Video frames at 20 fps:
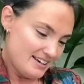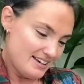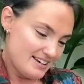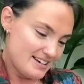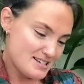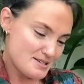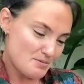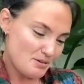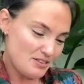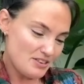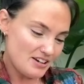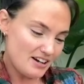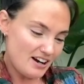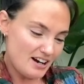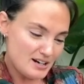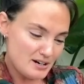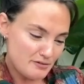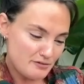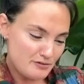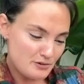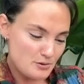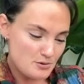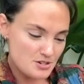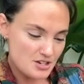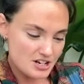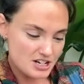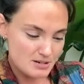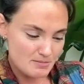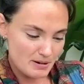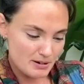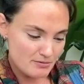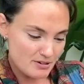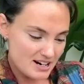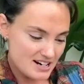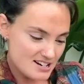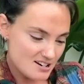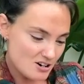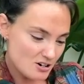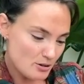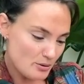it's one that kind of falls under my
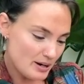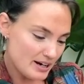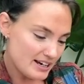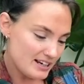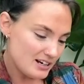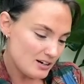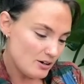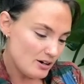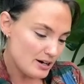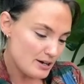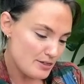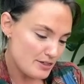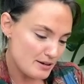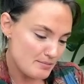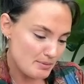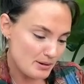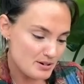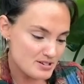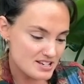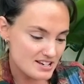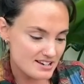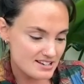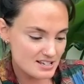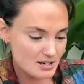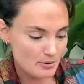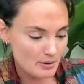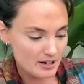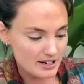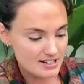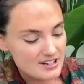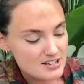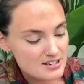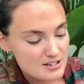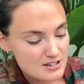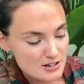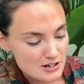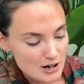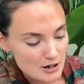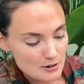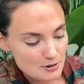radar quite a lot, I think because it is quite a
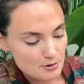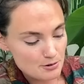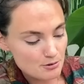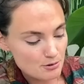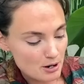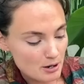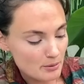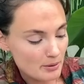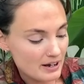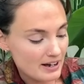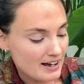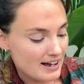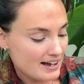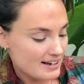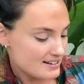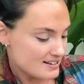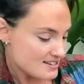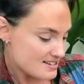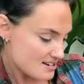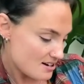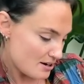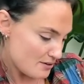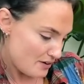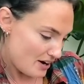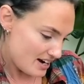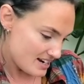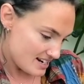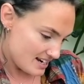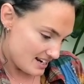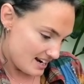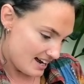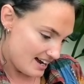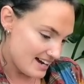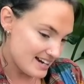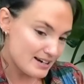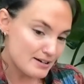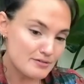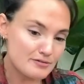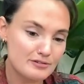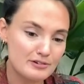slow grower and I've had it in a
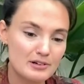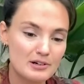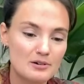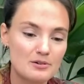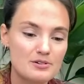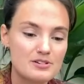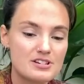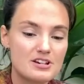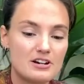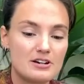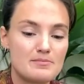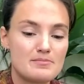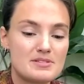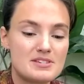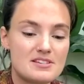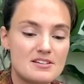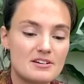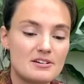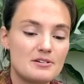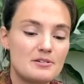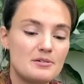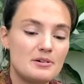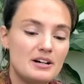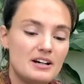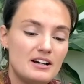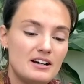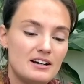hanger for a long time, so